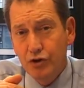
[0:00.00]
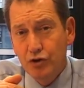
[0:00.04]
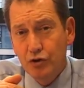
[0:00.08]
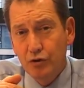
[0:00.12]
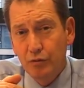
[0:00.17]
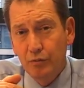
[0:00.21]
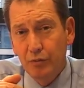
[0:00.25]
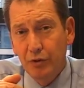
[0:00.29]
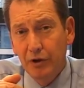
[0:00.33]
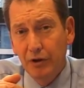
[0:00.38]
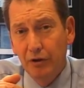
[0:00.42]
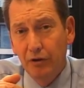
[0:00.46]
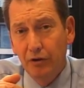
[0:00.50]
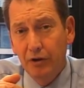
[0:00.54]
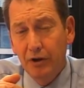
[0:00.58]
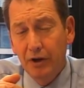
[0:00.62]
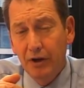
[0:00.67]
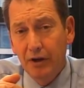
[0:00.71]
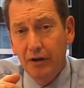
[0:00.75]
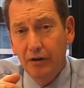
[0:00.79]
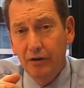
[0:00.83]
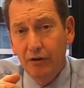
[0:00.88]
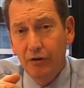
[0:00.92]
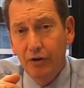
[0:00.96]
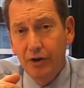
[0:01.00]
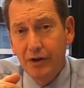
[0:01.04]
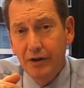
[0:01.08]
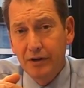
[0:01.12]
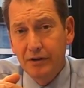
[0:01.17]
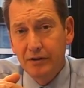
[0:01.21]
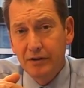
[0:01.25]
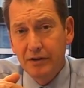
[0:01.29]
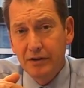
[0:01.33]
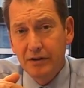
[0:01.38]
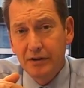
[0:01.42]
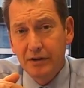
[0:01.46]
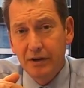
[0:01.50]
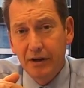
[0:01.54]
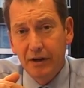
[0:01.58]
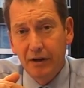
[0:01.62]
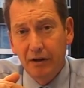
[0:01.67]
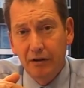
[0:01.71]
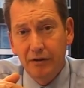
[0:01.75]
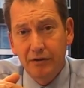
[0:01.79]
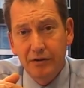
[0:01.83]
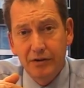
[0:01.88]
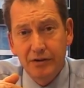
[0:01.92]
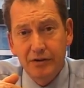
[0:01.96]
should be looking in great
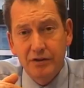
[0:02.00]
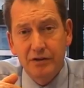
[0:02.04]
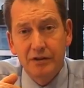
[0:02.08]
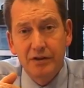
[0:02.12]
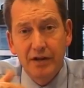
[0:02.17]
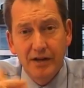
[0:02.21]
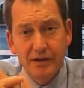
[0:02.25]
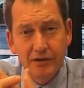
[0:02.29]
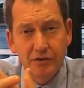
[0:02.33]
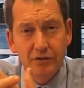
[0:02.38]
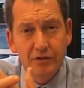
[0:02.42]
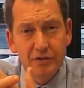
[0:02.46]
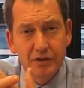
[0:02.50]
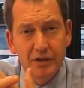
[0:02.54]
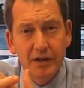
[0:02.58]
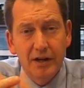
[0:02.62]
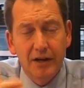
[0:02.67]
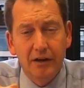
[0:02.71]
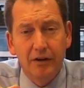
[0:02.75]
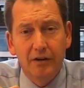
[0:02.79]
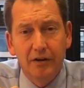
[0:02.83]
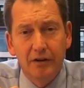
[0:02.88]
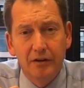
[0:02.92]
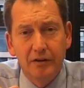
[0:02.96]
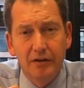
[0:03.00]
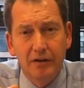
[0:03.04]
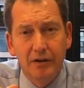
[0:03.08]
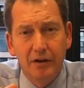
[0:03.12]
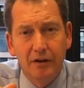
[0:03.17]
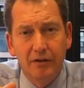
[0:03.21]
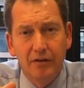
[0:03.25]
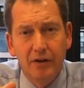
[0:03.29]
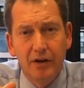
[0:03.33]
detail at this Desertec idea,